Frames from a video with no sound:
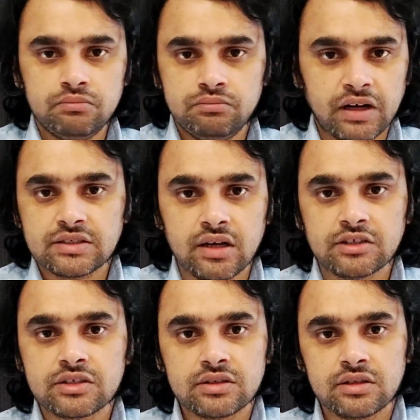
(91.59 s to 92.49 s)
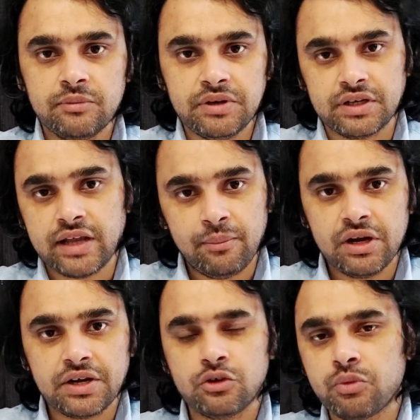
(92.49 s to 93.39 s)
Pakistan's limited
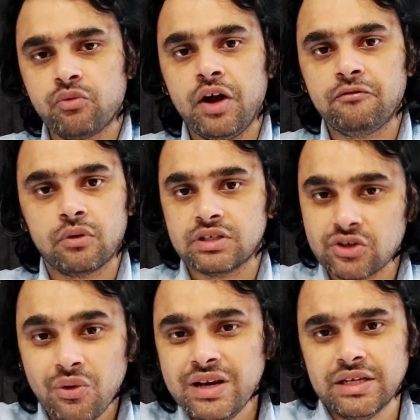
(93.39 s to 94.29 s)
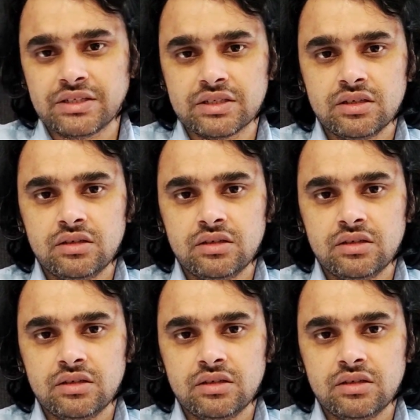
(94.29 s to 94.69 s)
ability to provide for its own needs.